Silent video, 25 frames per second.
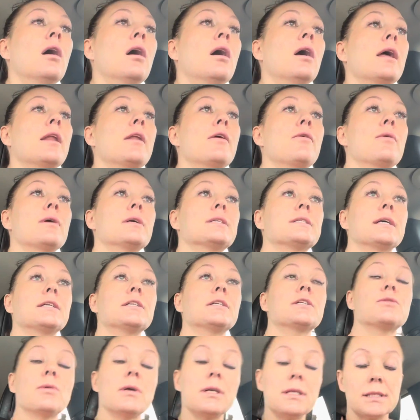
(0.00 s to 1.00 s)
anyways, I
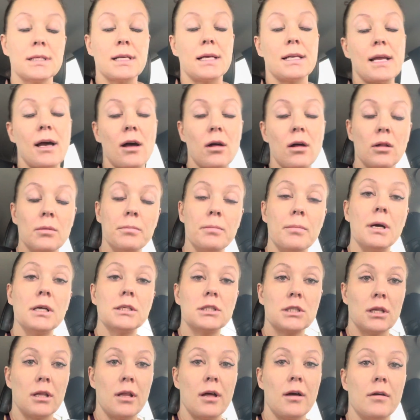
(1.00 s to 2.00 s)
just want to send out
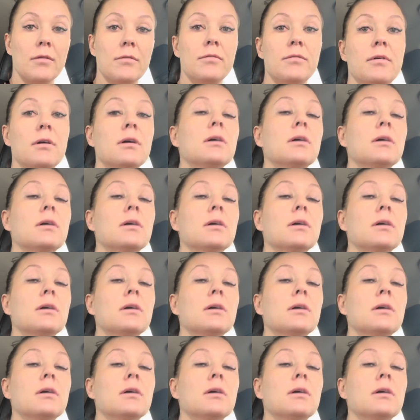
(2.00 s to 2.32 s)
much love